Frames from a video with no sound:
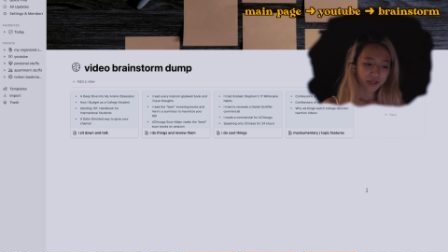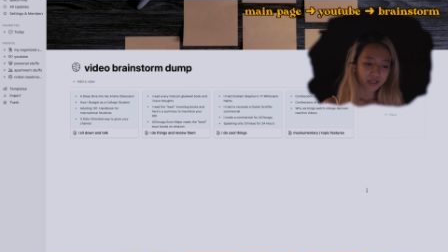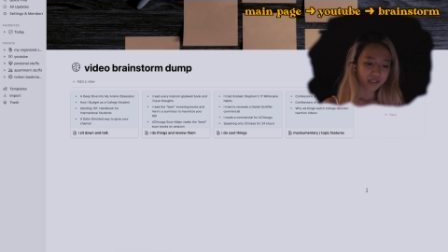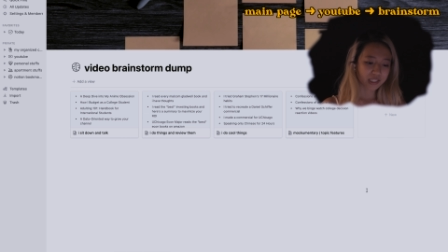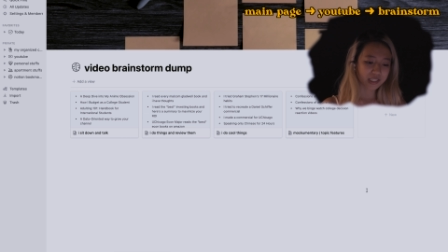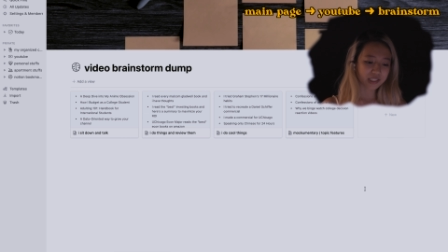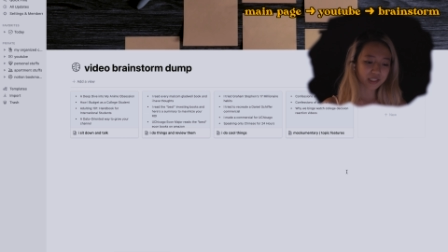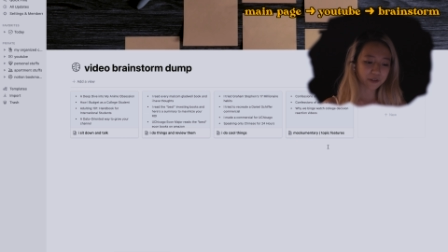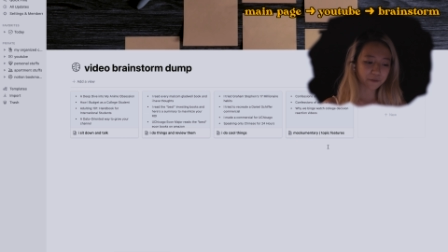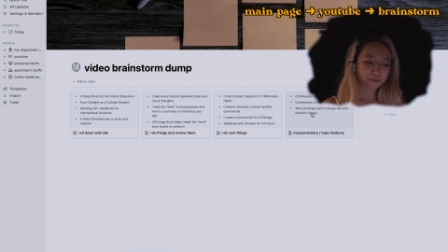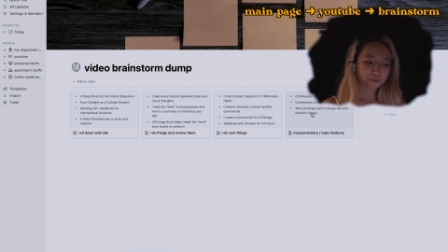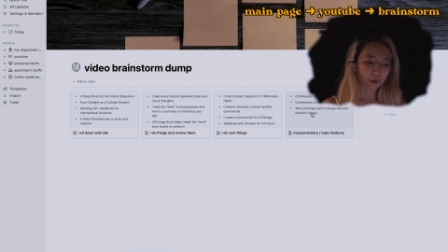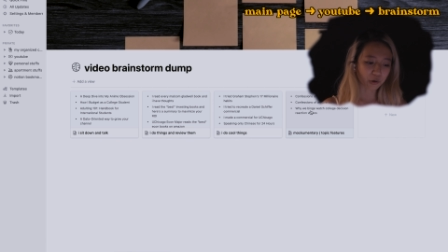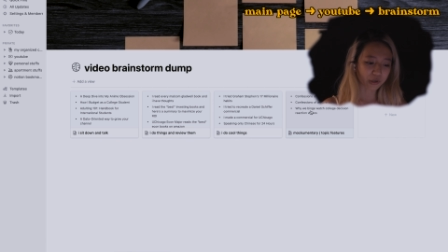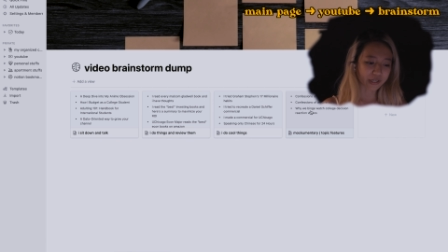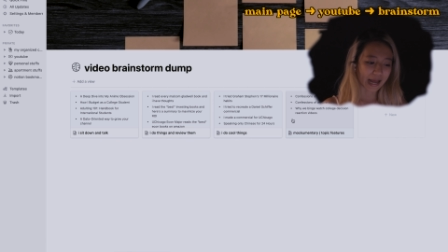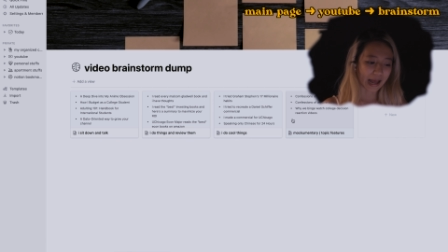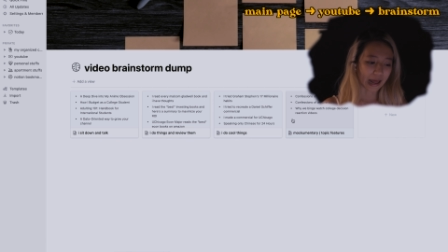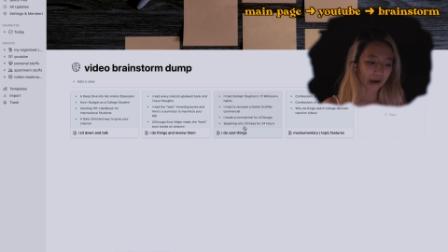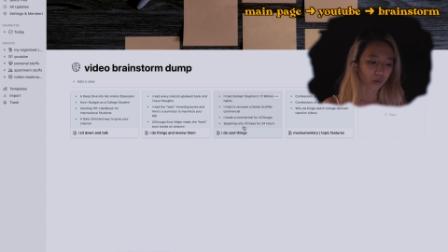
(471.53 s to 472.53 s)
these are the four
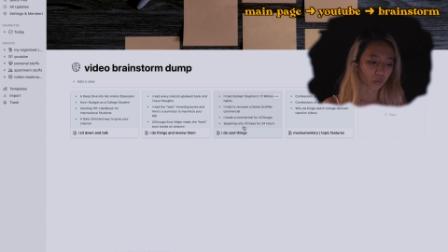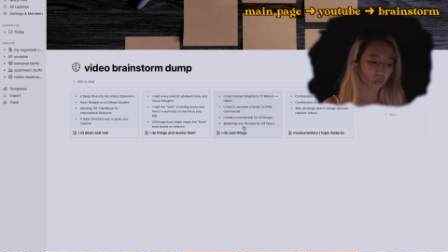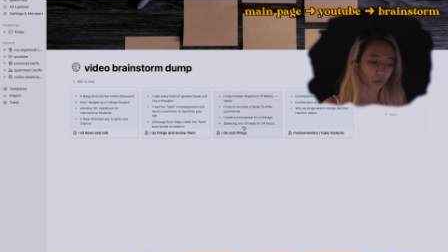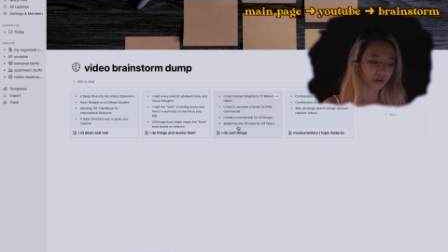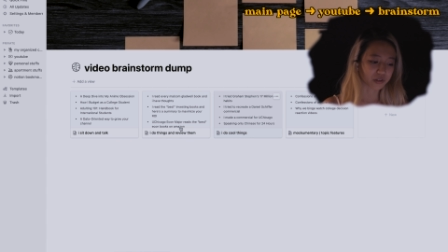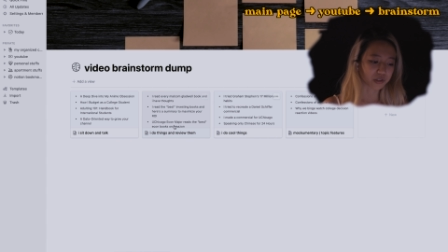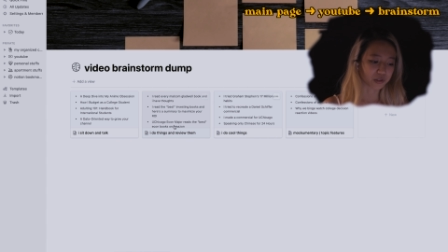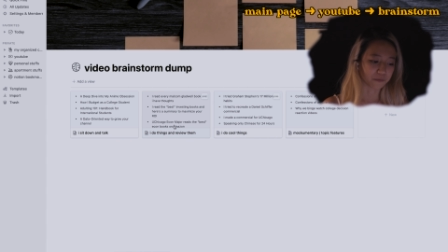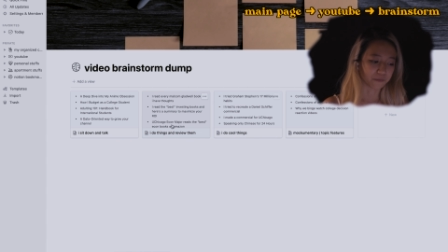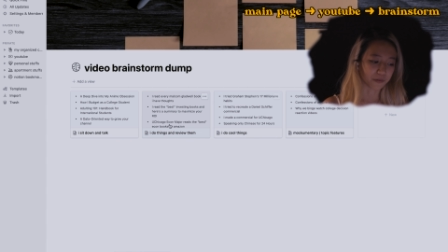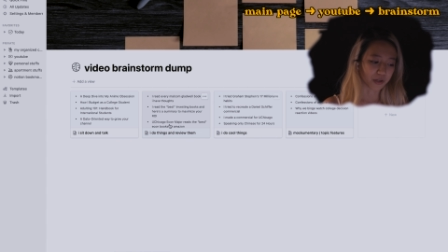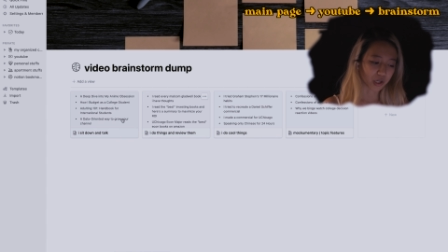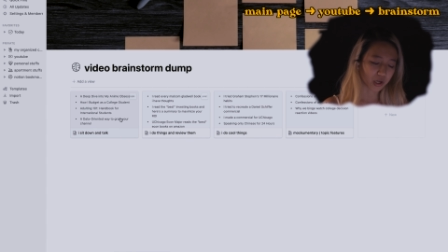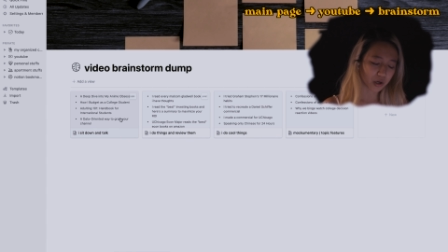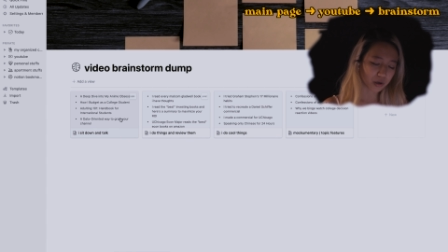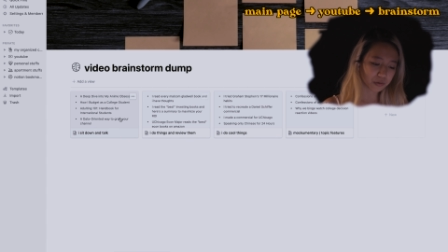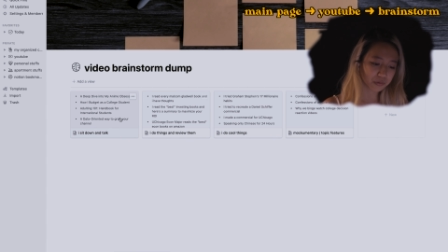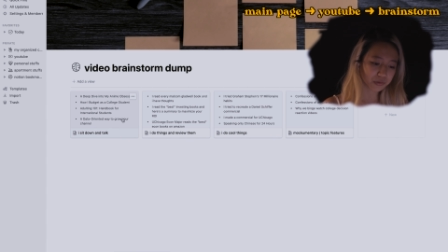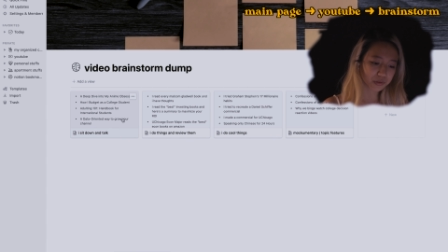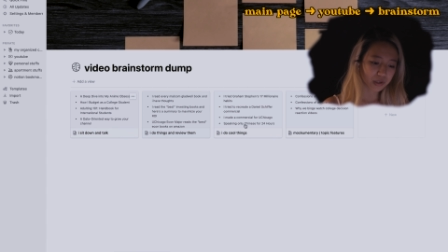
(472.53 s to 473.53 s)
categories of
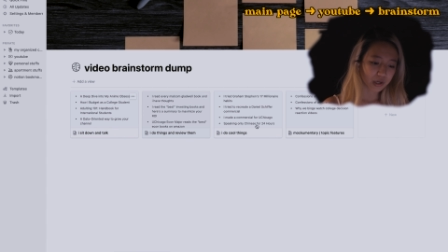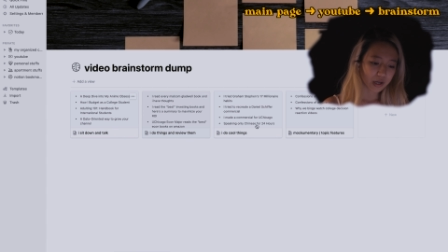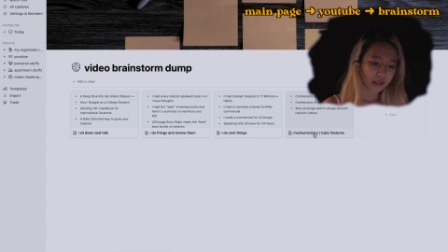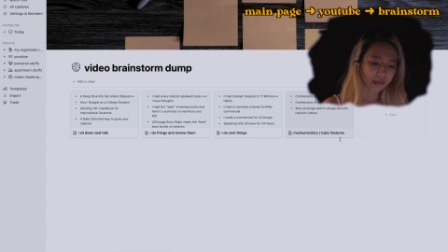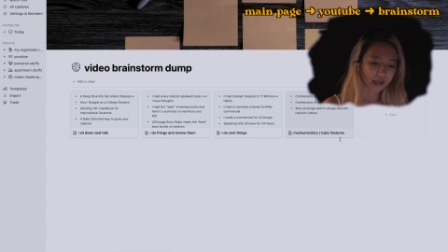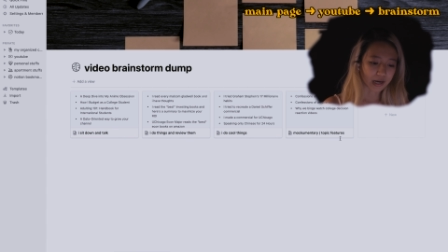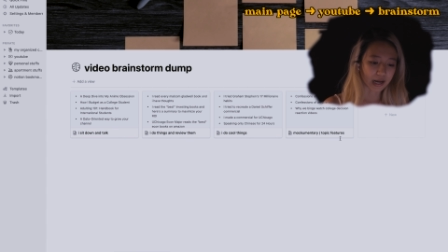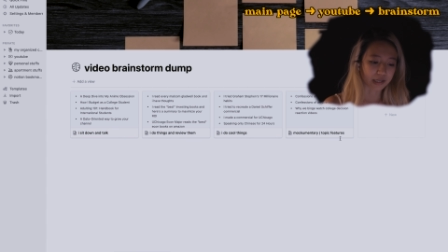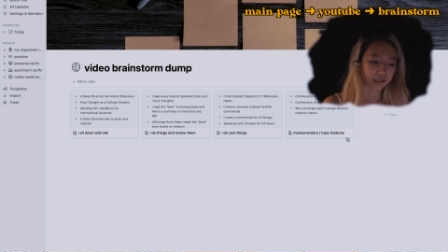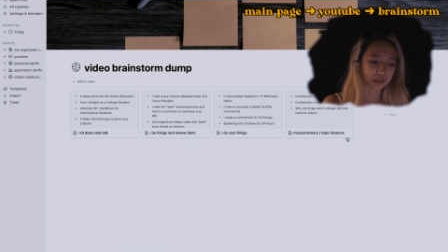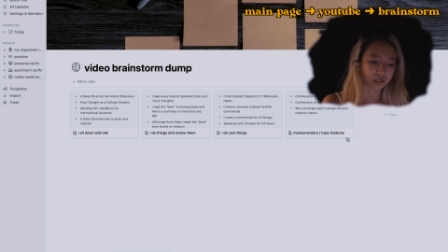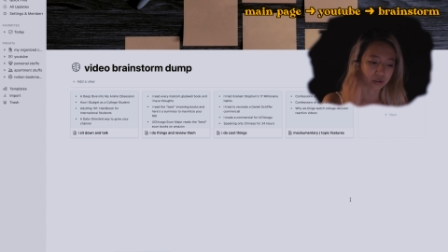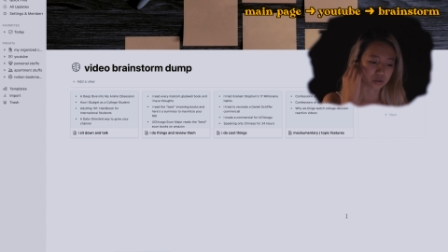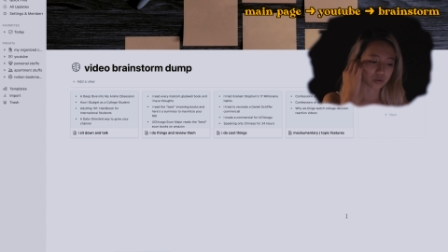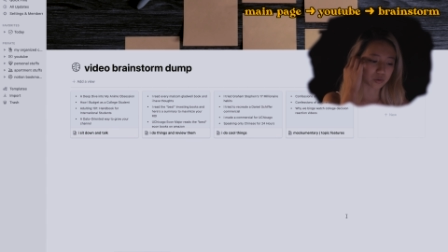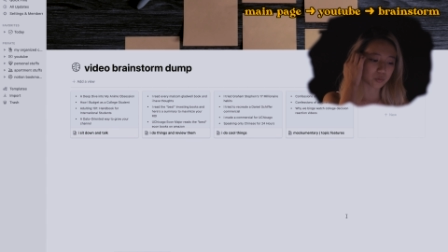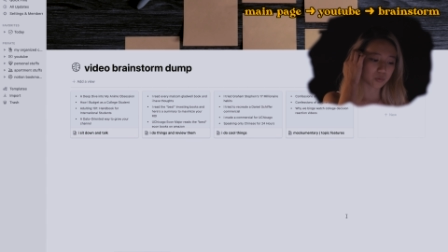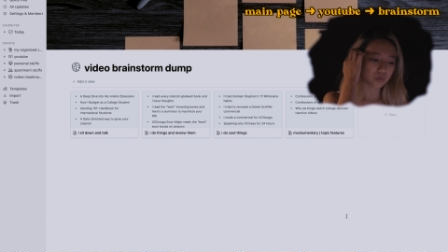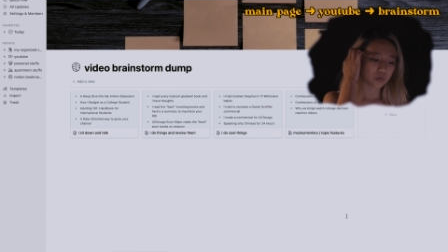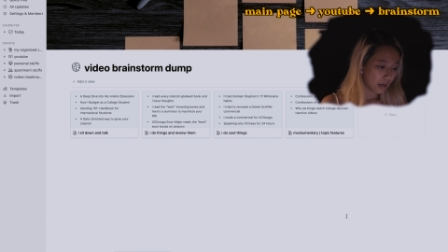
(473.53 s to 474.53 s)
videos that I
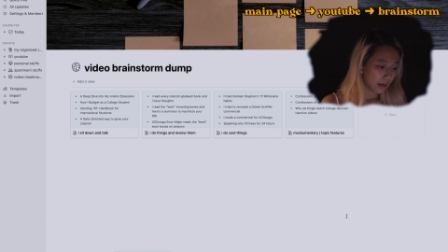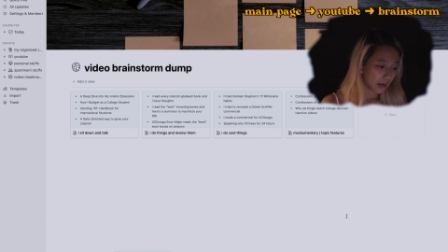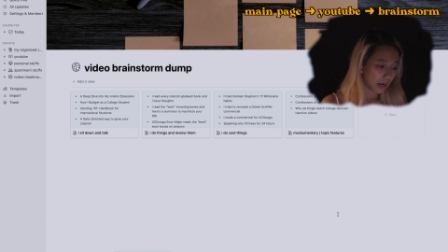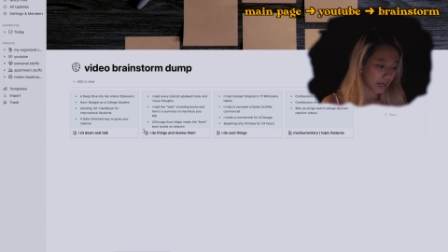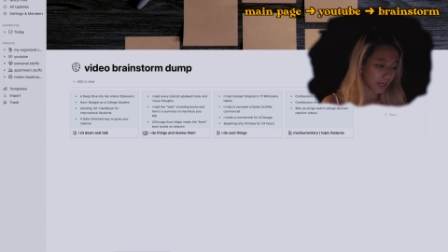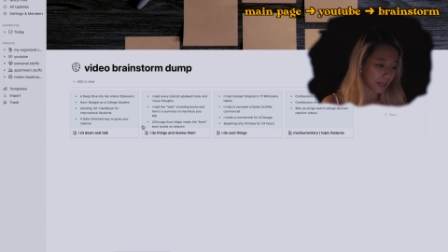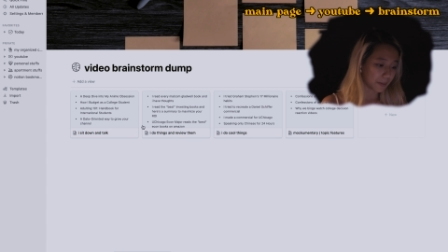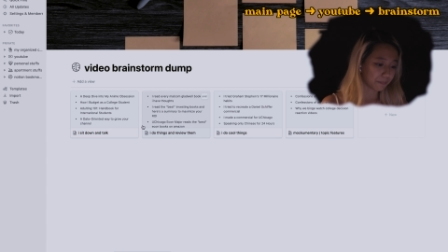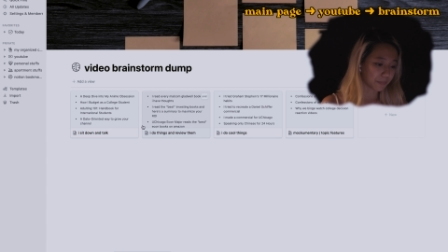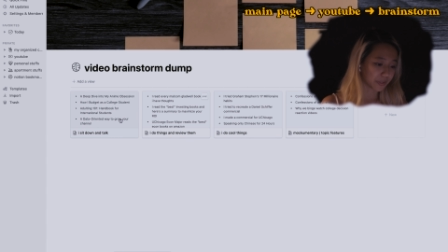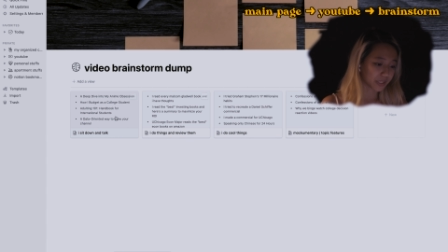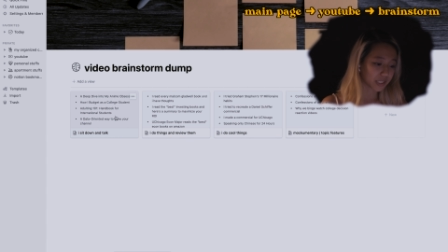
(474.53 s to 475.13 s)
do, um, but